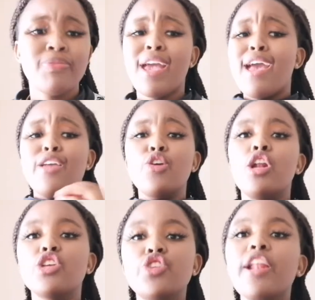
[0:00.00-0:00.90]
You
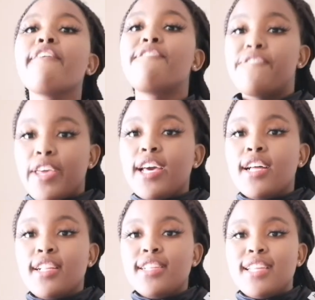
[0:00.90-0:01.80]
literally
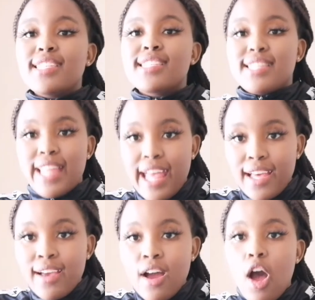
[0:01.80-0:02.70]
feel this
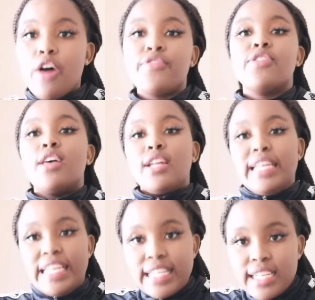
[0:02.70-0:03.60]
thing of the
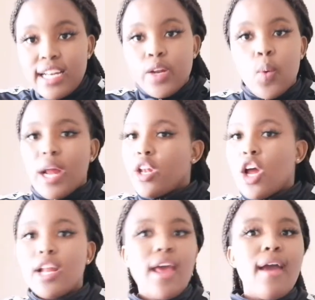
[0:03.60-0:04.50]
needle and
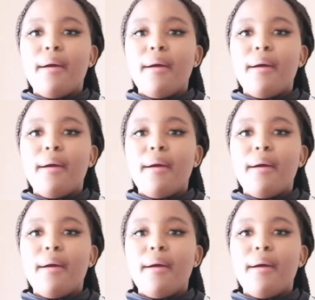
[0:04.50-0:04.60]
whatnot,